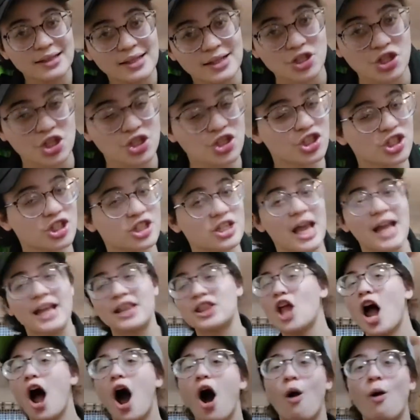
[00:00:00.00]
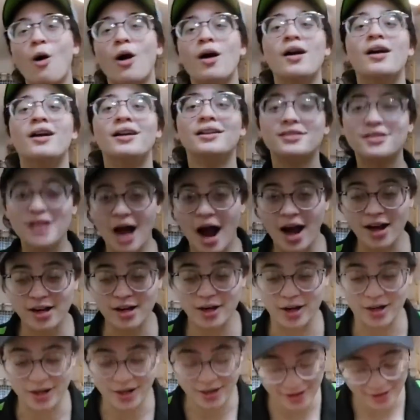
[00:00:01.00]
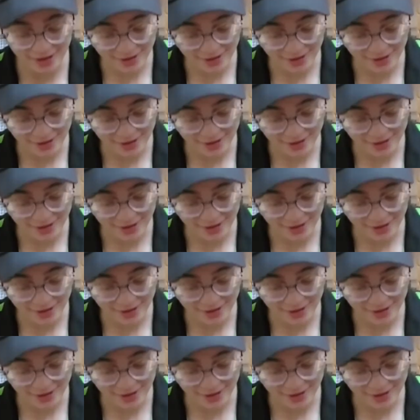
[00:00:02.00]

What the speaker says: And she's just like, no, daughter,